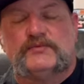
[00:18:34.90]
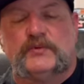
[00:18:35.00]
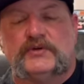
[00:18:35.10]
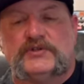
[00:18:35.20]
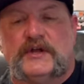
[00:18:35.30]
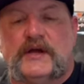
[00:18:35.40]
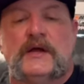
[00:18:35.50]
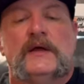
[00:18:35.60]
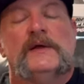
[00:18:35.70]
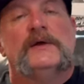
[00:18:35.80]
wheels on there.
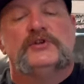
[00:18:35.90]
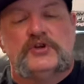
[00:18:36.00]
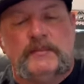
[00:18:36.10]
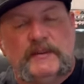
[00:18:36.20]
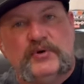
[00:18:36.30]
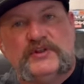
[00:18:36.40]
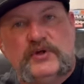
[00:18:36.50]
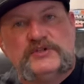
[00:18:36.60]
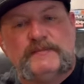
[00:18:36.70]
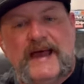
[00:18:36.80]
So I'm going to put
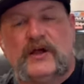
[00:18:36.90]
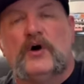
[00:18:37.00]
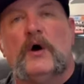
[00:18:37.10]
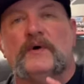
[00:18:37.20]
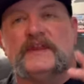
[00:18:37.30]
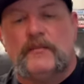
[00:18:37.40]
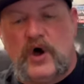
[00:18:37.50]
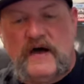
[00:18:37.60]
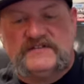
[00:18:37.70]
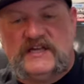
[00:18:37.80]
those back on with them
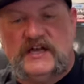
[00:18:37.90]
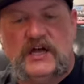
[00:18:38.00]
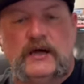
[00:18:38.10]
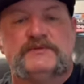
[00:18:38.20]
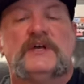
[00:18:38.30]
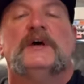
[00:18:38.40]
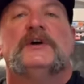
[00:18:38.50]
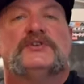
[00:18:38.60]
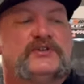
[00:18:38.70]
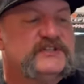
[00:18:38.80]
offset hubs.
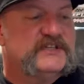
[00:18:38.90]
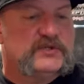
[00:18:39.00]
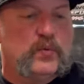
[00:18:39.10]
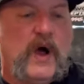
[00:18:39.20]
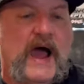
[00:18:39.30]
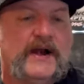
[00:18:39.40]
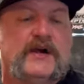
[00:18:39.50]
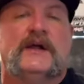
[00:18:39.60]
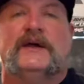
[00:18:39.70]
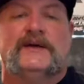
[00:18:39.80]
So this thing's
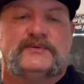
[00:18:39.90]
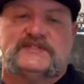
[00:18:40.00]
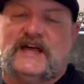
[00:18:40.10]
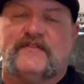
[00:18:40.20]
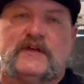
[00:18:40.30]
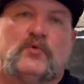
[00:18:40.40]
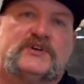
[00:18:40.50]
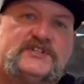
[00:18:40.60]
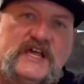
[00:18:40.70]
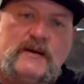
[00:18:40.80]
wider. It was definitely more
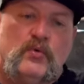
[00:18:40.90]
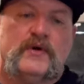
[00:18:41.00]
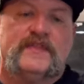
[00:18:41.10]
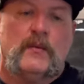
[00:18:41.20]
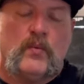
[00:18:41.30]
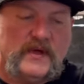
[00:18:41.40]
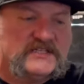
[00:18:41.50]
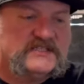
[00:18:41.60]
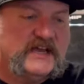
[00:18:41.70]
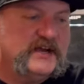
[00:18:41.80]
stable with them
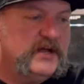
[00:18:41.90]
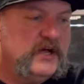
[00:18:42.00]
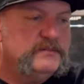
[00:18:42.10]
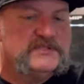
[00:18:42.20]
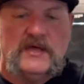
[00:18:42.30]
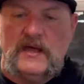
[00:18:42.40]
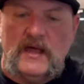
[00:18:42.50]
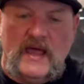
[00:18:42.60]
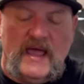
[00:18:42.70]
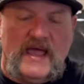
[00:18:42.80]
extended hubs.
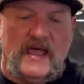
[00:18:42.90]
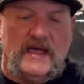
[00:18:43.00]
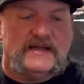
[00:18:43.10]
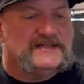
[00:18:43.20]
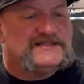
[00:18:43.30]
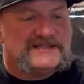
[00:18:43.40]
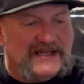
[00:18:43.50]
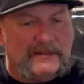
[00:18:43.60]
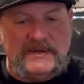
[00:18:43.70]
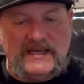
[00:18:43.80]
And it's just
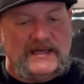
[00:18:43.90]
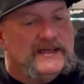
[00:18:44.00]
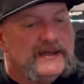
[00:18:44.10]
going to be,